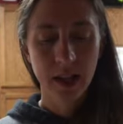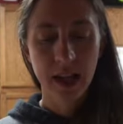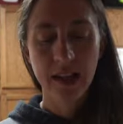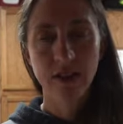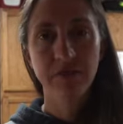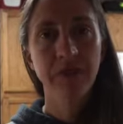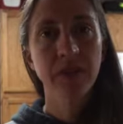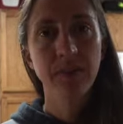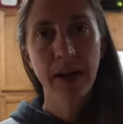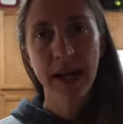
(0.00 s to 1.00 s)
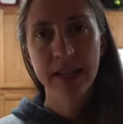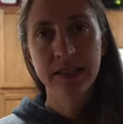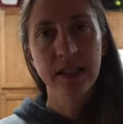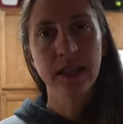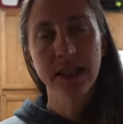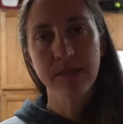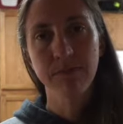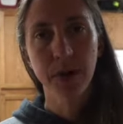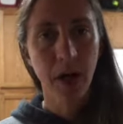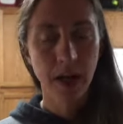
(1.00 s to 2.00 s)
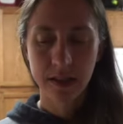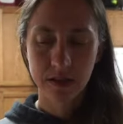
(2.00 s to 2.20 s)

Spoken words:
and there's 50 packs in this box,